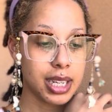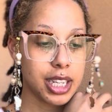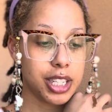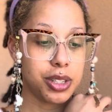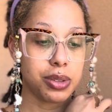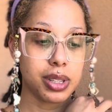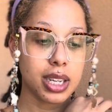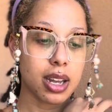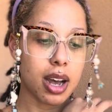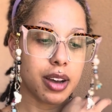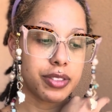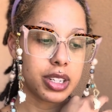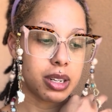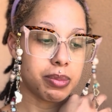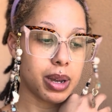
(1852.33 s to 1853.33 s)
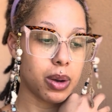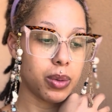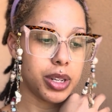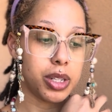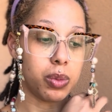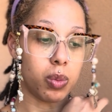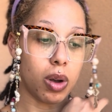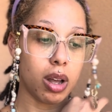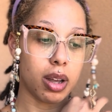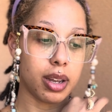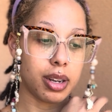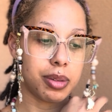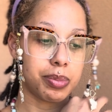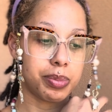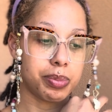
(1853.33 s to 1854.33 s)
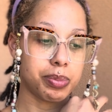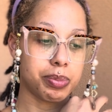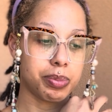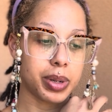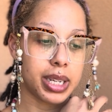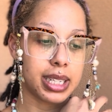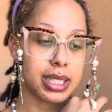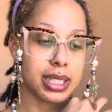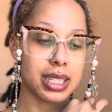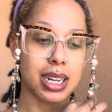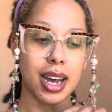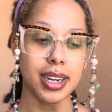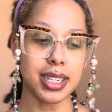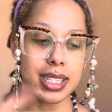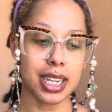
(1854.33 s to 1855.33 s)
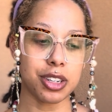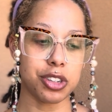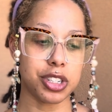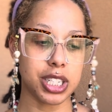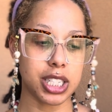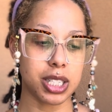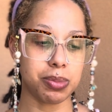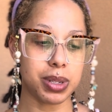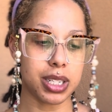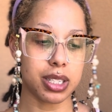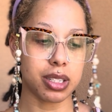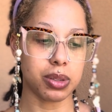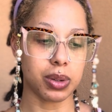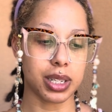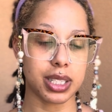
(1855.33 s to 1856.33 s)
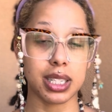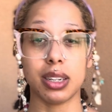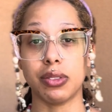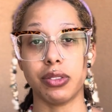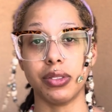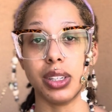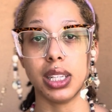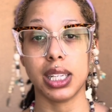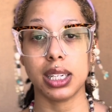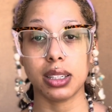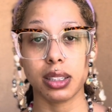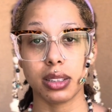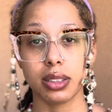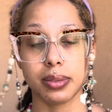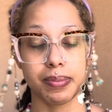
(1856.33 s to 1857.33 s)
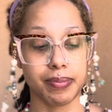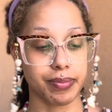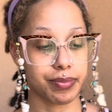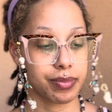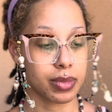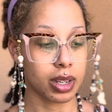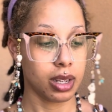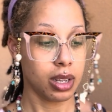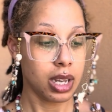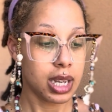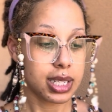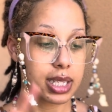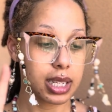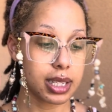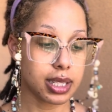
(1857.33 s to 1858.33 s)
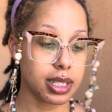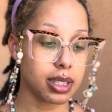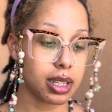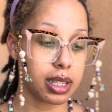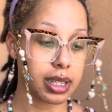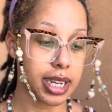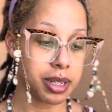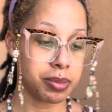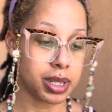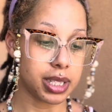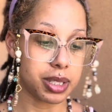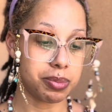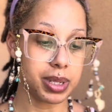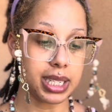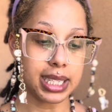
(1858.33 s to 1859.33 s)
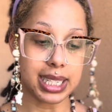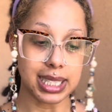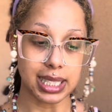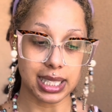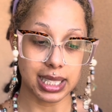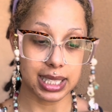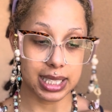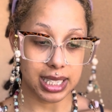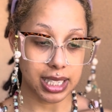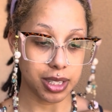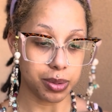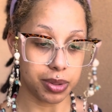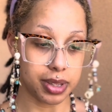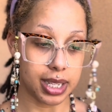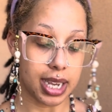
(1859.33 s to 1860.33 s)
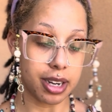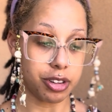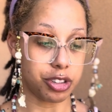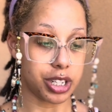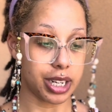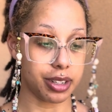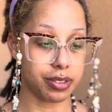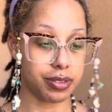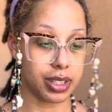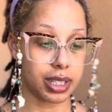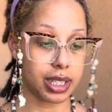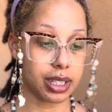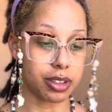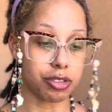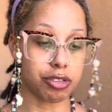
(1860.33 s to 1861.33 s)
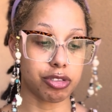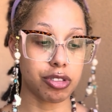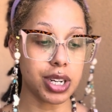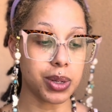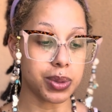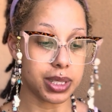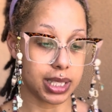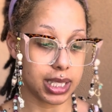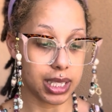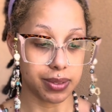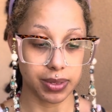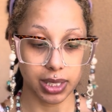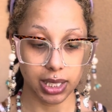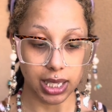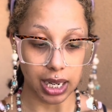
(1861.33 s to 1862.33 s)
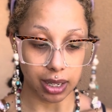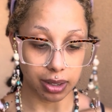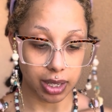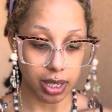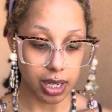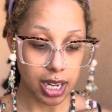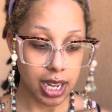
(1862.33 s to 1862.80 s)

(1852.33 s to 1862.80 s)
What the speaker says: You think often about what you want, but goddess energy speaks to us in feelings. Celestial alignment is being in sync with the energetic feeling, the frequency of the sacred.